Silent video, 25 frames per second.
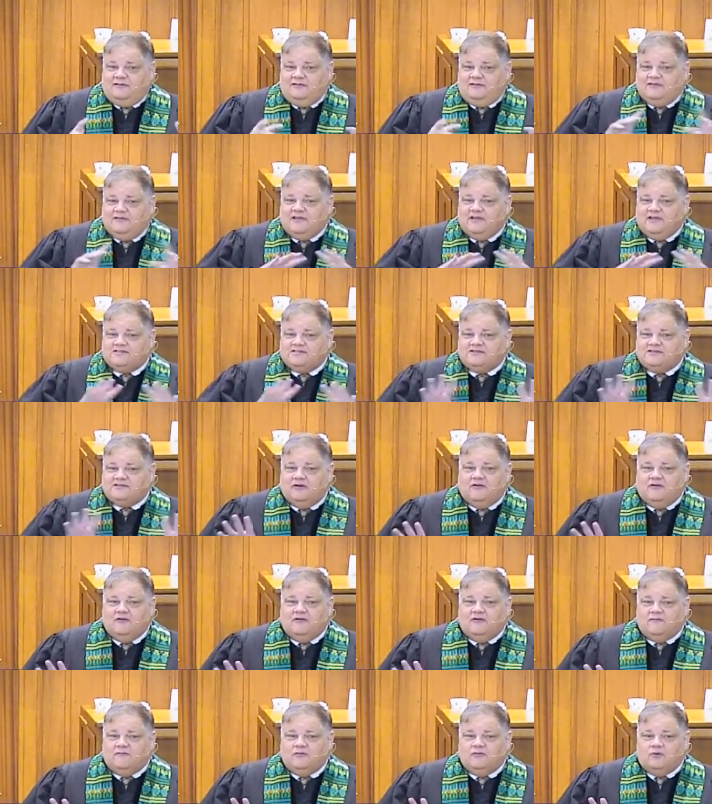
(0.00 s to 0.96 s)
that's in
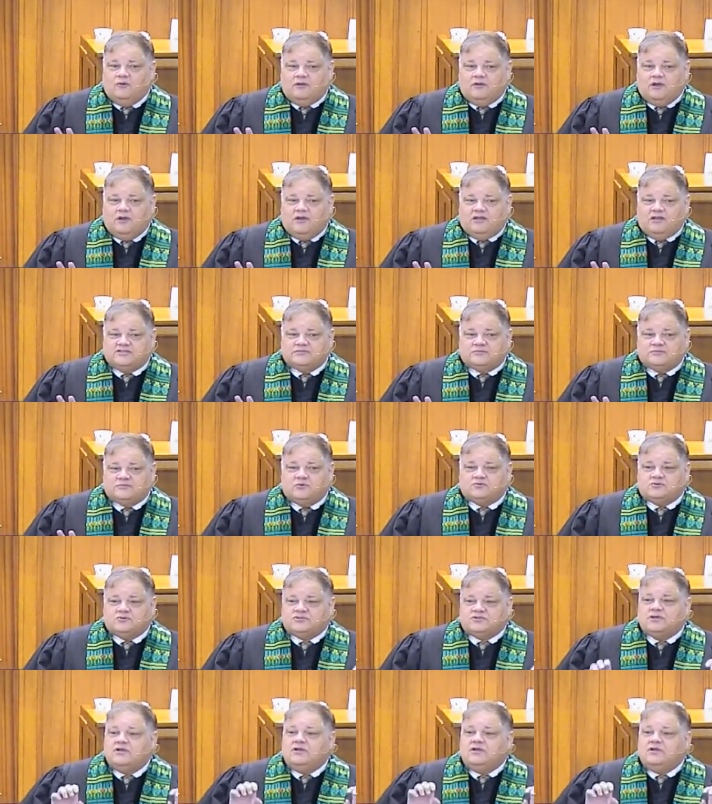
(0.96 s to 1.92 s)
all four
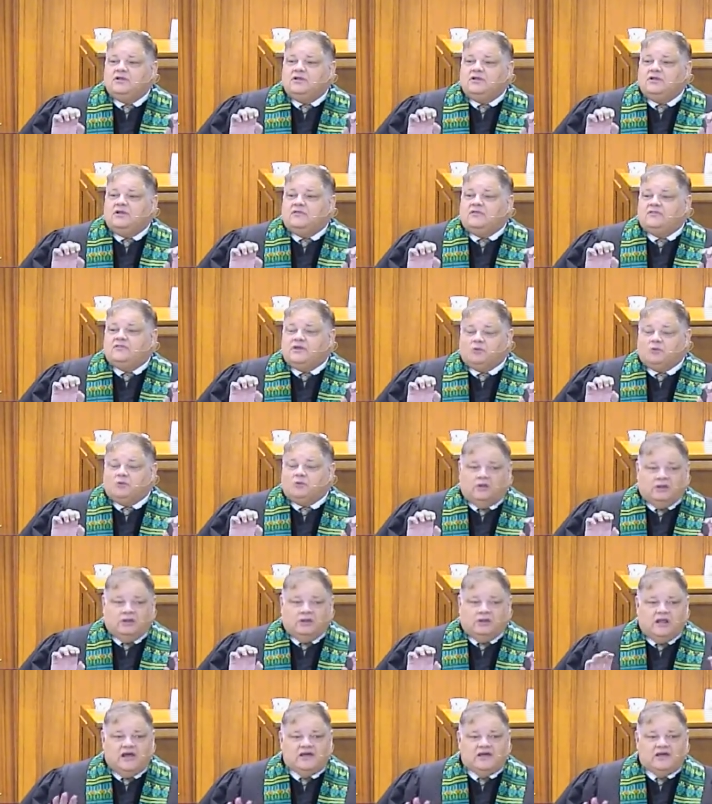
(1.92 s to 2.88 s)
Gospels. There were
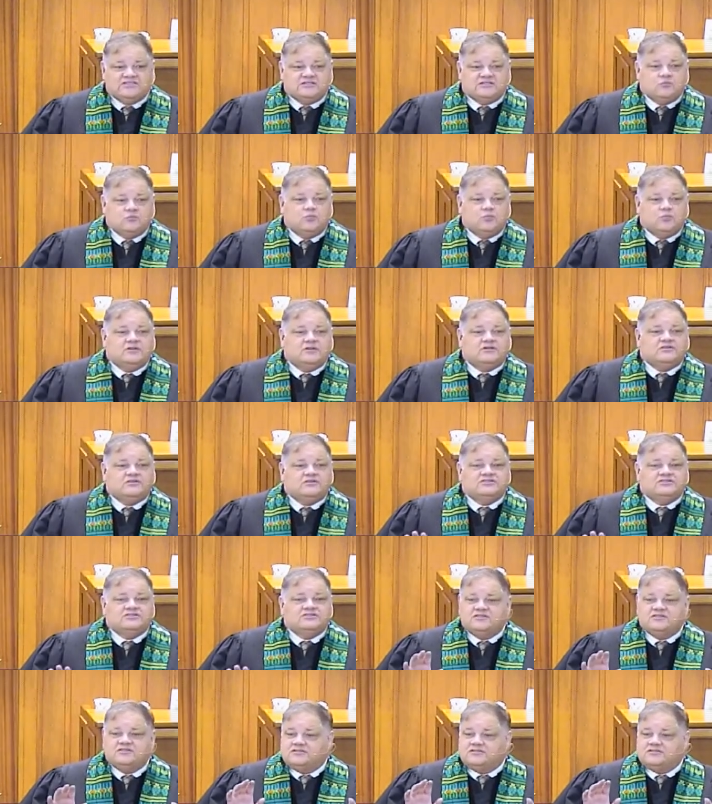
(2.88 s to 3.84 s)
lots of
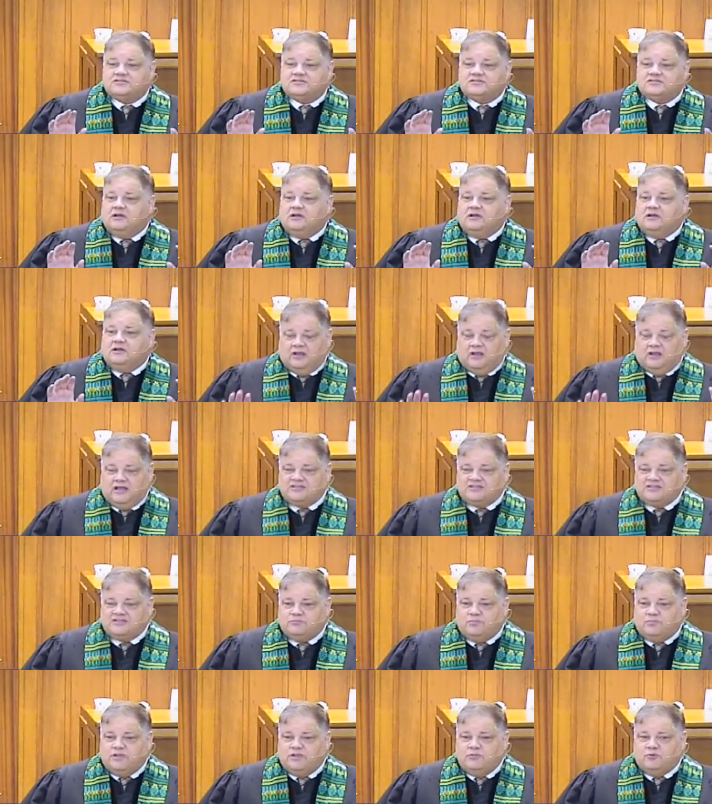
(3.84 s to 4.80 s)
witnesses, lots
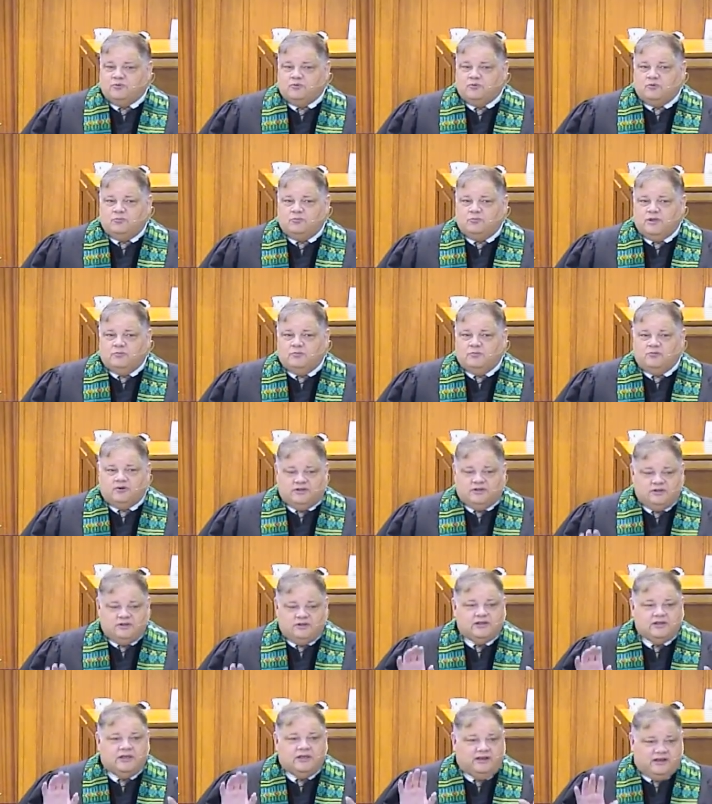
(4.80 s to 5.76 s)
of people remembered
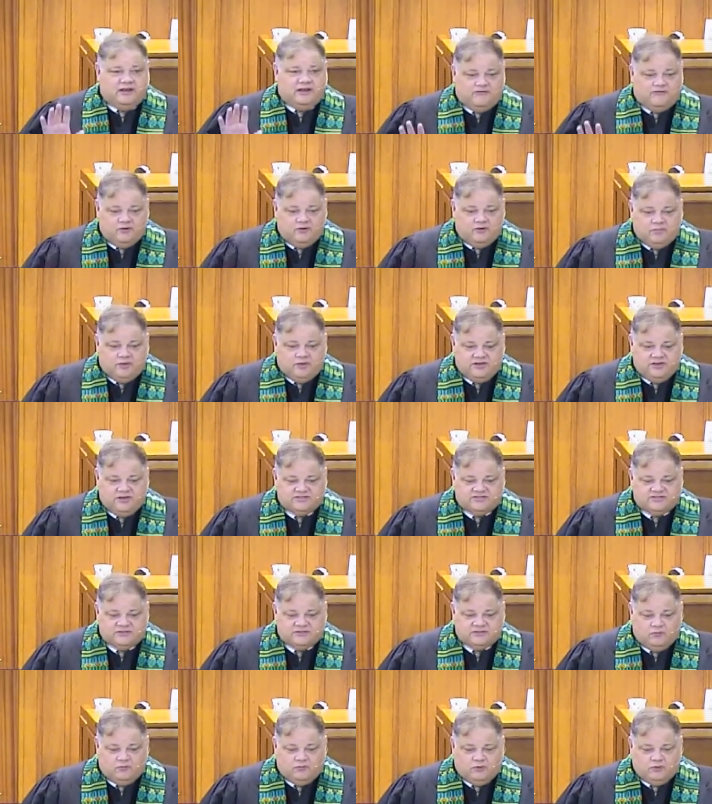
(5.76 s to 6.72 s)
it, and everybody
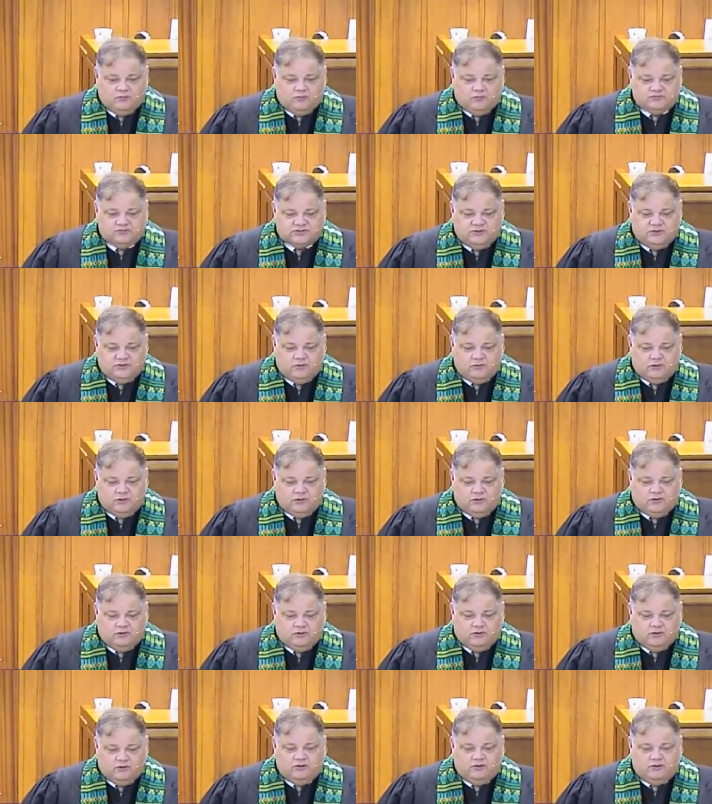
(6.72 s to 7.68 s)
saw what was going
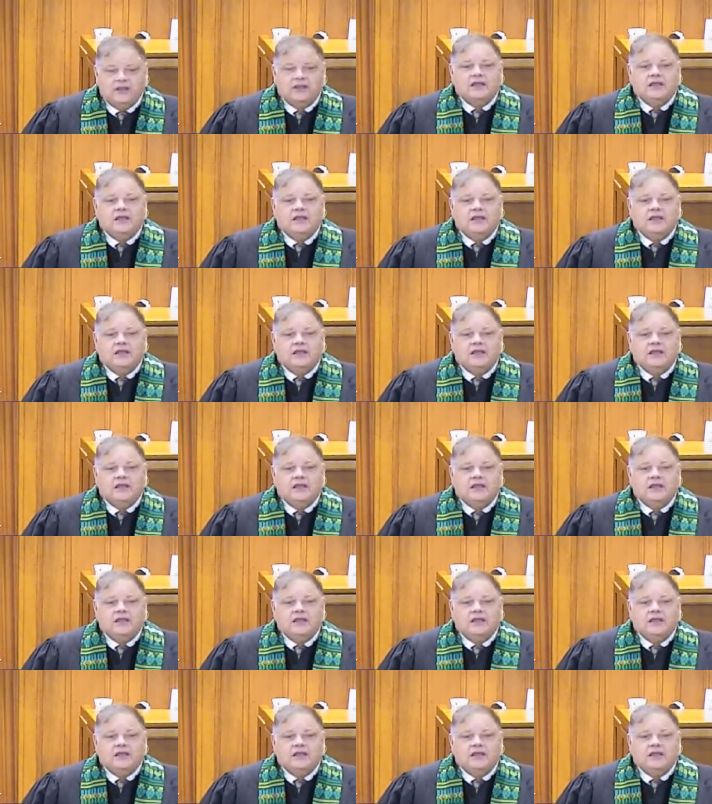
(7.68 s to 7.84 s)
on.